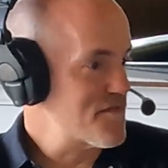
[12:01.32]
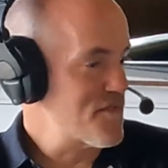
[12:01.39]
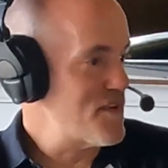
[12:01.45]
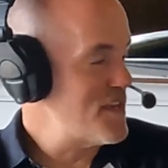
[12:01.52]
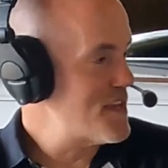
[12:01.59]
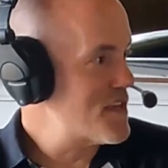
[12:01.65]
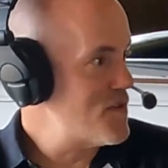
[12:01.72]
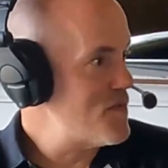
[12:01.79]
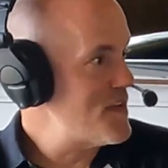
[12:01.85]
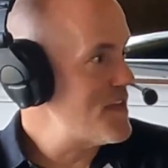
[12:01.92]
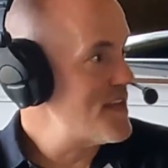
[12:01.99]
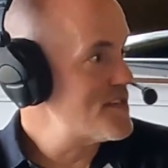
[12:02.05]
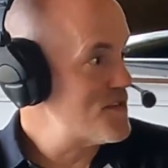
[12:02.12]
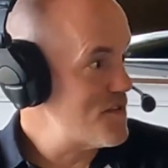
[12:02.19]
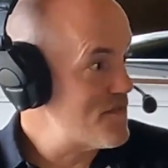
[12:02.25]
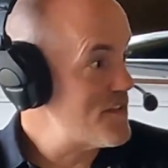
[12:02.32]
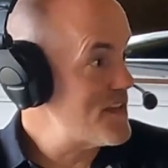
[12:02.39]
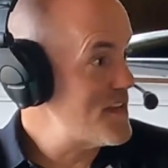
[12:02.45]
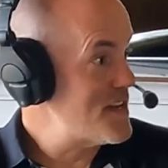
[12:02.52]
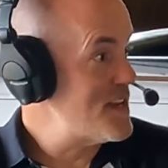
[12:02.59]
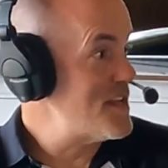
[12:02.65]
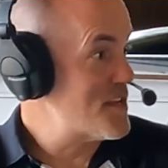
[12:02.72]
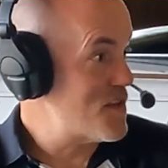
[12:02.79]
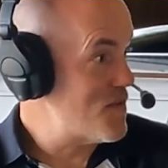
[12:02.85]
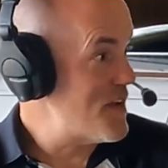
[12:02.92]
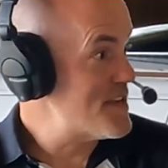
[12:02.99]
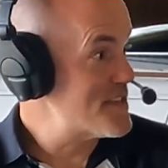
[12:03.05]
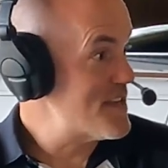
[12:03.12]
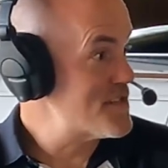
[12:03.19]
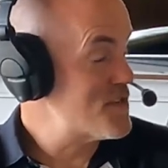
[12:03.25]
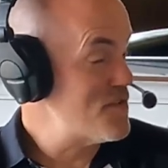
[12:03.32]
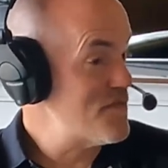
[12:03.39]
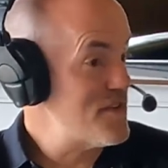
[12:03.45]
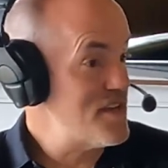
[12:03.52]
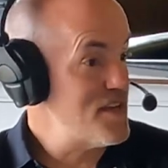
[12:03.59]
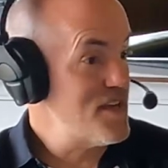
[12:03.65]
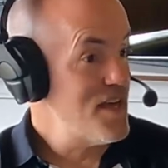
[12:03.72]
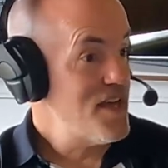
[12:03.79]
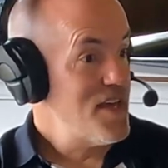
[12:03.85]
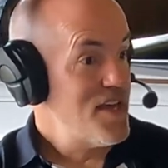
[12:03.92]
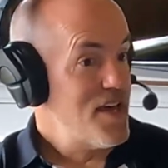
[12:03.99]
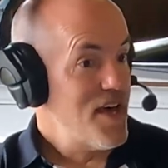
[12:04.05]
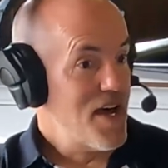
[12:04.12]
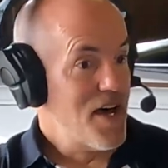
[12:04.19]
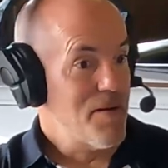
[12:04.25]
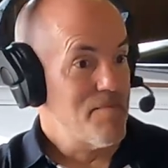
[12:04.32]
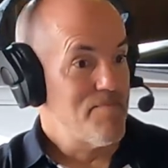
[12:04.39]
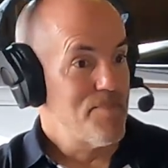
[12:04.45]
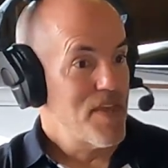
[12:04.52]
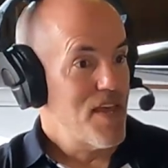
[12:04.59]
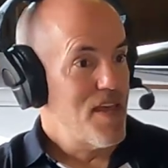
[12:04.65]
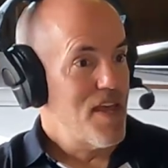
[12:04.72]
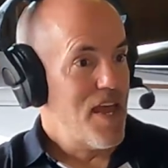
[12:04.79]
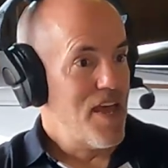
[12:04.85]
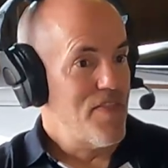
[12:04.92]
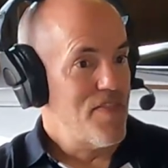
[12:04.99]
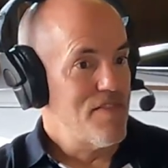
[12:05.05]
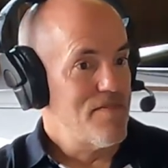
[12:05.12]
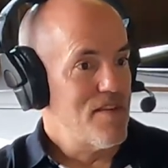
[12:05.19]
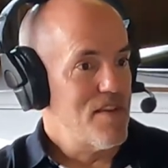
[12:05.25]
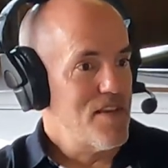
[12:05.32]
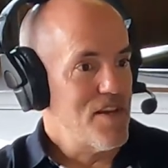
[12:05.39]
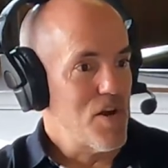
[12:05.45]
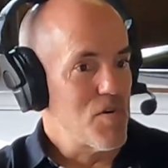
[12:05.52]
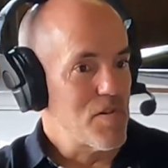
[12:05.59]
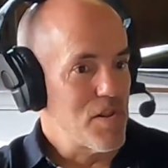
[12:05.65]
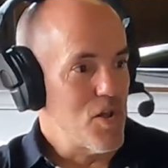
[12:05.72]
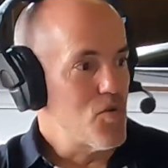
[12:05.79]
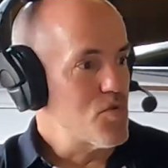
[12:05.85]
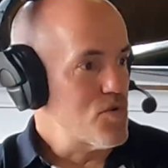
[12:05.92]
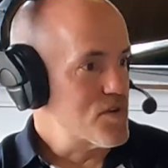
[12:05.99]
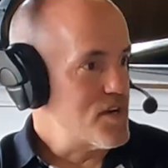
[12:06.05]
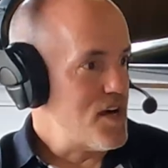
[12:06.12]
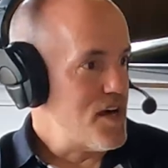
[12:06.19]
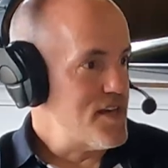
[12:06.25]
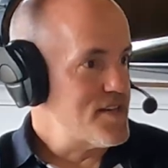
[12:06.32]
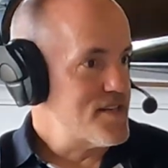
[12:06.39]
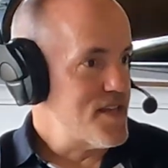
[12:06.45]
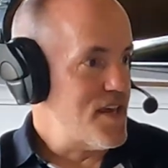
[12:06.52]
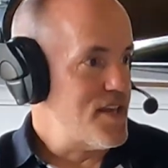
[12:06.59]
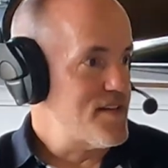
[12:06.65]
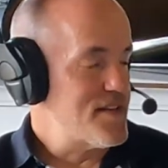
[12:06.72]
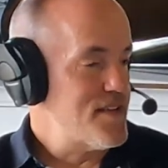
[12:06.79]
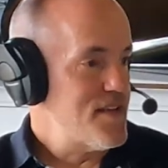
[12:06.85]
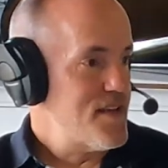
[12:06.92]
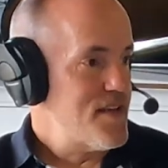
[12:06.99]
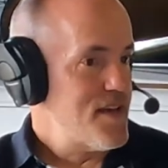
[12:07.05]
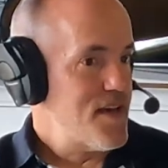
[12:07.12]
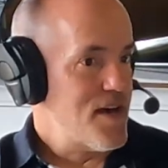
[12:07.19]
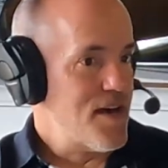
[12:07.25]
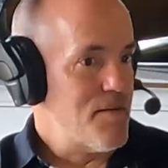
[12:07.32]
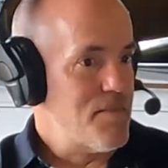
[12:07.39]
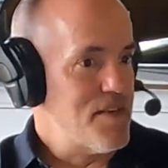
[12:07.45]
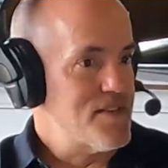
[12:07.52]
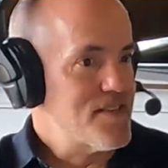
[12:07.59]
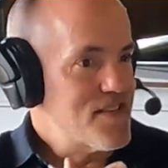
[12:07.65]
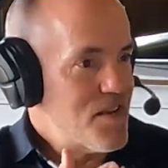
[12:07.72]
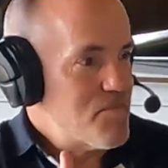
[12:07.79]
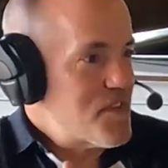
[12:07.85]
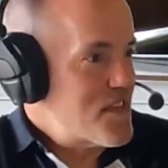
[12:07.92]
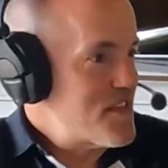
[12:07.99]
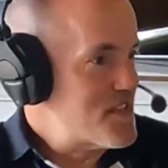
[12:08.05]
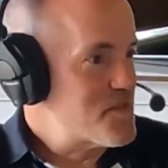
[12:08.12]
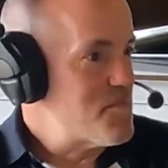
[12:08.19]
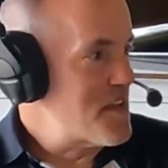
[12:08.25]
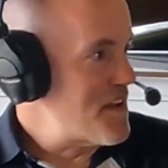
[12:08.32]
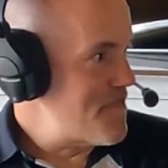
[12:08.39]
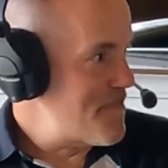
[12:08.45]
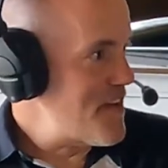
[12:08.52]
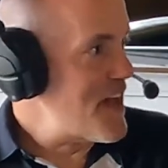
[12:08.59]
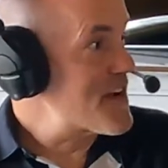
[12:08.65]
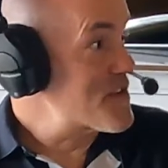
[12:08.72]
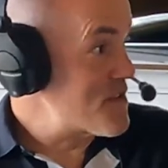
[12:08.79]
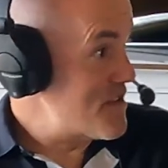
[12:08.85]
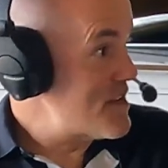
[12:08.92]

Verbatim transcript: for EQE SUV and EQS SUV, um, and you know local content um, is something that's been a factor.